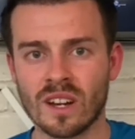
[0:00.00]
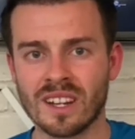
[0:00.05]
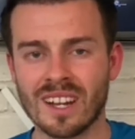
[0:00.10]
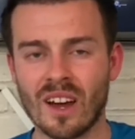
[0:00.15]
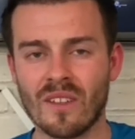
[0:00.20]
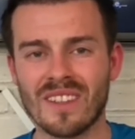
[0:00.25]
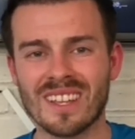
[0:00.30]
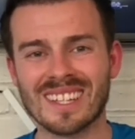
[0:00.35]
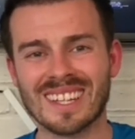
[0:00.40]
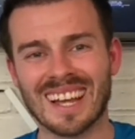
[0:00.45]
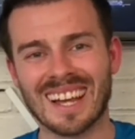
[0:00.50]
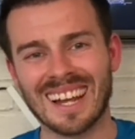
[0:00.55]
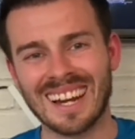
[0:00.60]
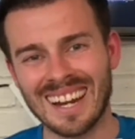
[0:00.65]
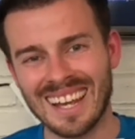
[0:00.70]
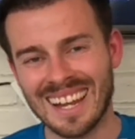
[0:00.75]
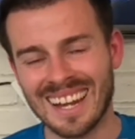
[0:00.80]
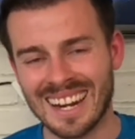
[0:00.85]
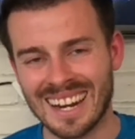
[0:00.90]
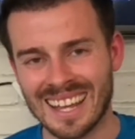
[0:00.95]
Now this
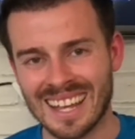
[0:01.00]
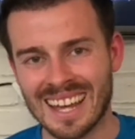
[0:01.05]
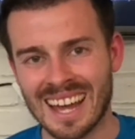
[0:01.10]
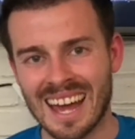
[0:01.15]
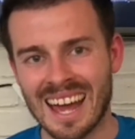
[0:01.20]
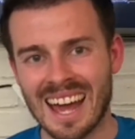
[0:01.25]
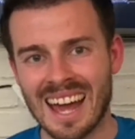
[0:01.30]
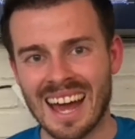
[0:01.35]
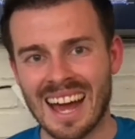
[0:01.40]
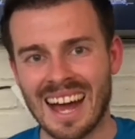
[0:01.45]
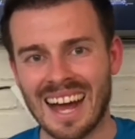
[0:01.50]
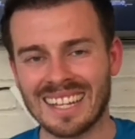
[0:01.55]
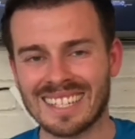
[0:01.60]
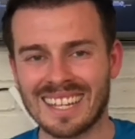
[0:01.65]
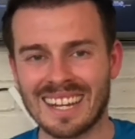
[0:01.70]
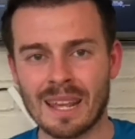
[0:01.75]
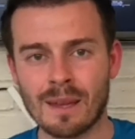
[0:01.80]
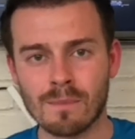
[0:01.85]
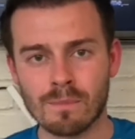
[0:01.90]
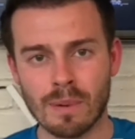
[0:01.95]
clearly has
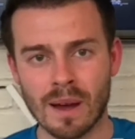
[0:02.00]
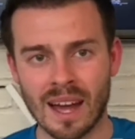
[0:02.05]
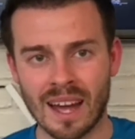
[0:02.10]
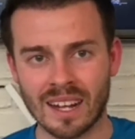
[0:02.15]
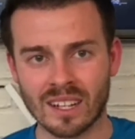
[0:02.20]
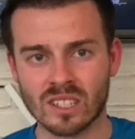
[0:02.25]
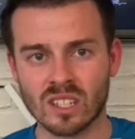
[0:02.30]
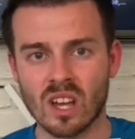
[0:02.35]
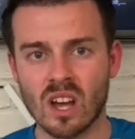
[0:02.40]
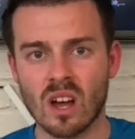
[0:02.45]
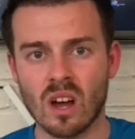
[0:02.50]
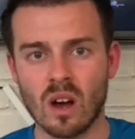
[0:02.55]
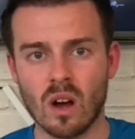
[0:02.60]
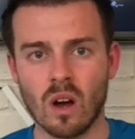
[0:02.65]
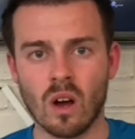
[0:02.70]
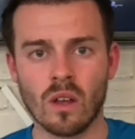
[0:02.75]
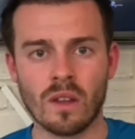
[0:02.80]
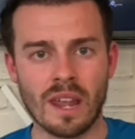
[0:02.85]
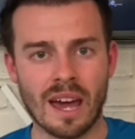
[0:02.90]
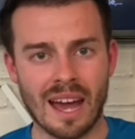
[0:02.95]
an impact
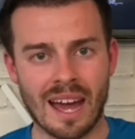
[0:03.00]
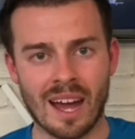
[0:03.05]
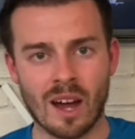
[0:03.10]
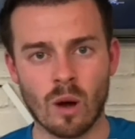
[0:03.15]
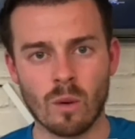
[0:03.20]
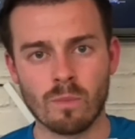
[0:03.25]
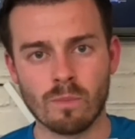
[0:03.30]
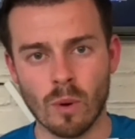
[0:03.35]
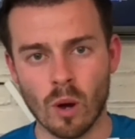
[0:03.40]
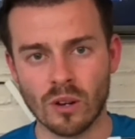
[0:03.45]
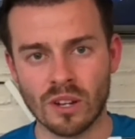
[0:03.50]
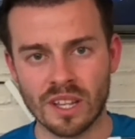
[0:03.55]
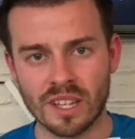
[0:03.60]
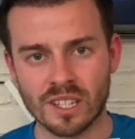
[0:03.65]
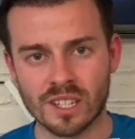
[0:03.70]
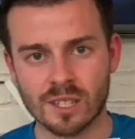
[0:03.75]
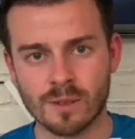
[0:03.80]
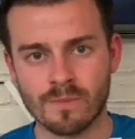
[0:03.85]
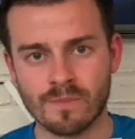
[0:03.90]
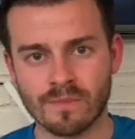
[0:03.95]
on our
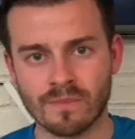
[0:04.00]
bodies.